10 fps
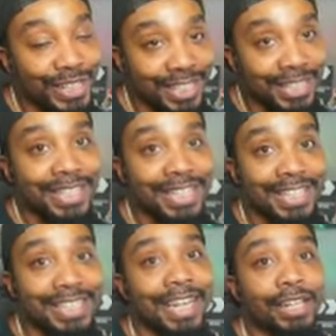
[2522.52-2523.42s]

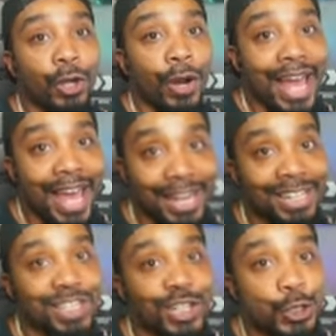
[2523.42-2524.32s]
sees that they're
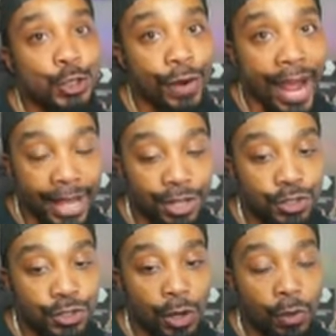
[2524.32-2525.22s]
heading to
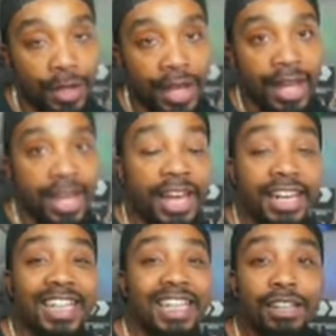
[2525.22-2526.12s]
Dragonstone.
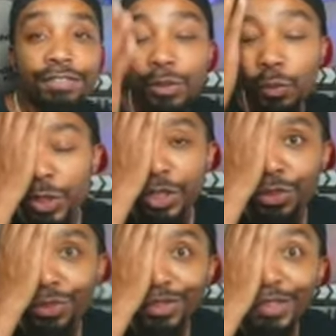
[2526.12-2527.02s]
And even
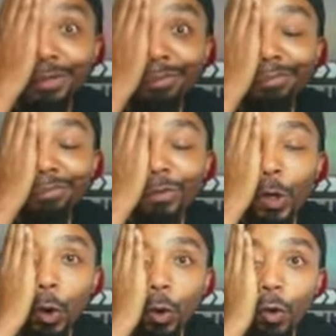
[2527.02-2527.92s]
with
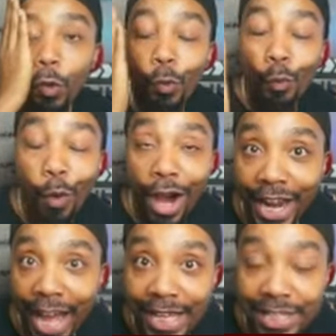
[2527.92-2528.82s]
all One
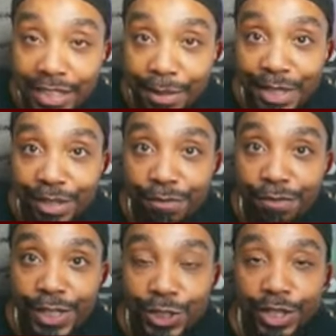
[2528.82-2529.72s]
Eye's limited
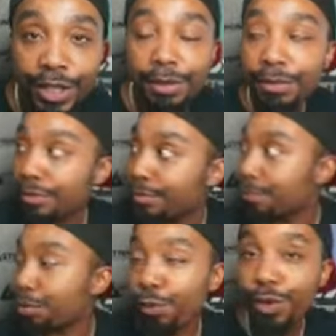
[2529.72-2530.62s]
vision and
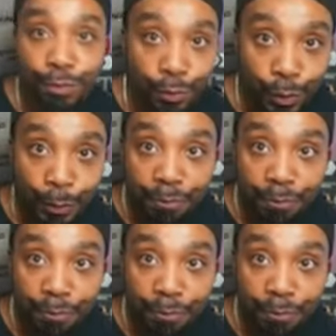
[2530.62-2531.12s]
peripheral,